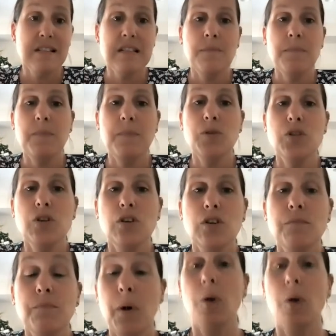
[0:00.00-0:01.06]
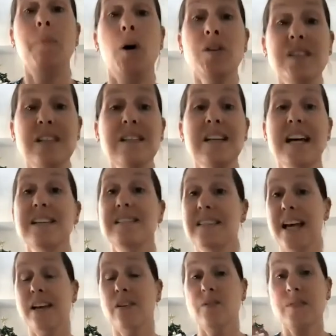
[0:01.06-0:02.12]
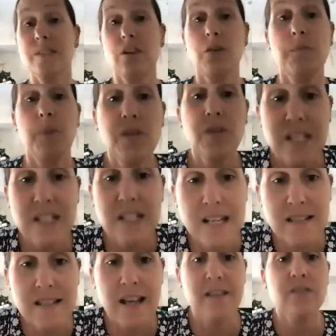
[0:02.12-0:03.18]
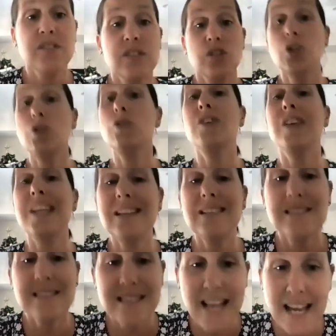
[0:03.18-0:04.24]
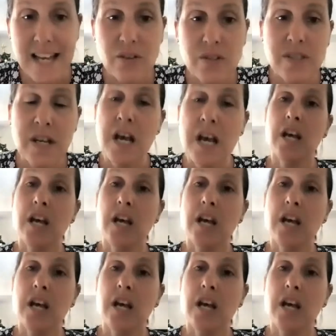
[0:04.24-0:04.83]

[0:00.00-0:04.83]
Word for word: Some people do bo Boxing Day sales. So Boxing Day sales, New Year's sales,